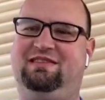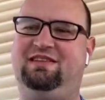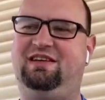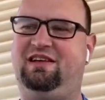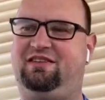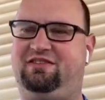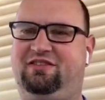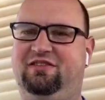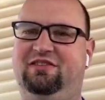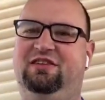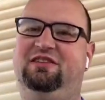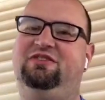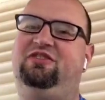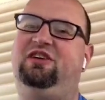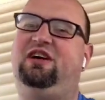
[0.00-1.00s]

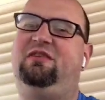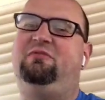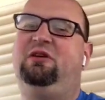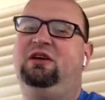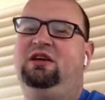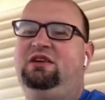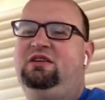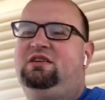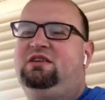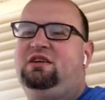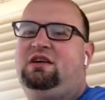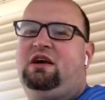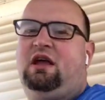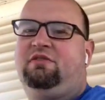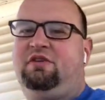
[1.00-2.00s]
Excellent job.
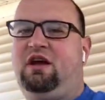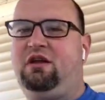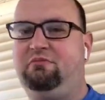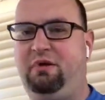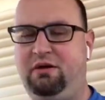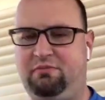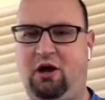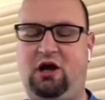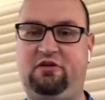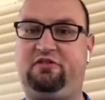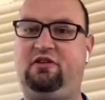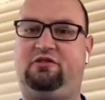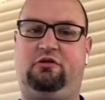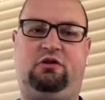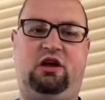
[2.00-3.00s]
And if you had a big box,
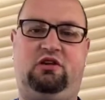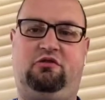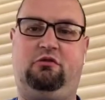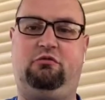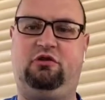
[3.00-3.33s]
that's okay too.